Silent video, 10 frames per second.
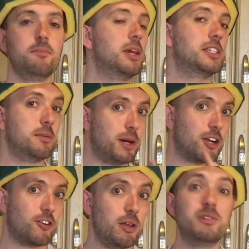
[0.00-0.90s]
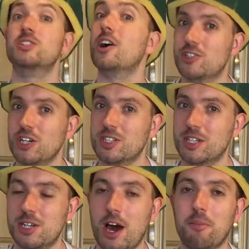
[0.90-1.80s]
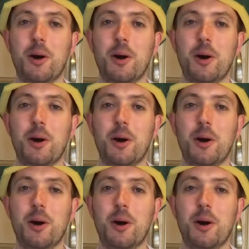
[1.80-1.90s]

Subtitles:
because the buttercream is not just the top.